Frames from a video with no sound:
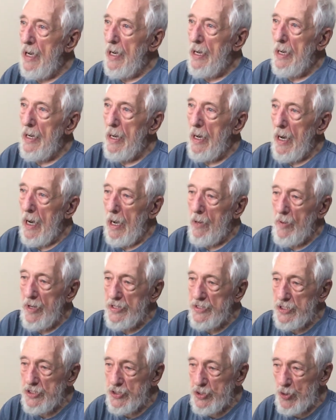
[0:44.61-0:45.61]
I
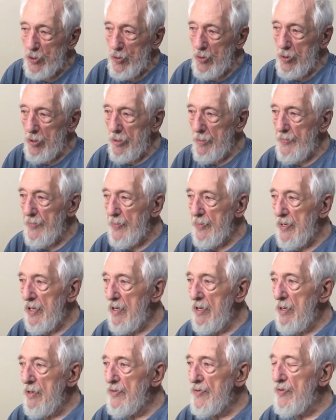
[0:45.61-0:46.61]
went to school
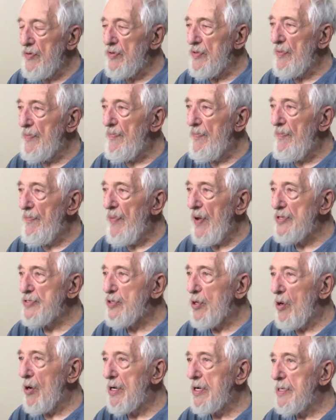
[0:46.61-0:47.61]
through the
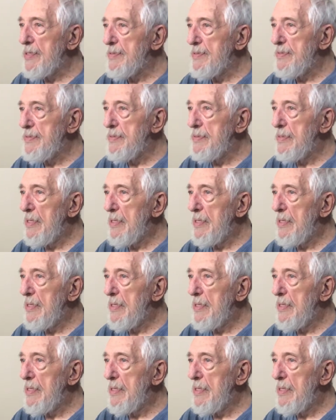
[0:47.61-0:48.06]
Pennsauken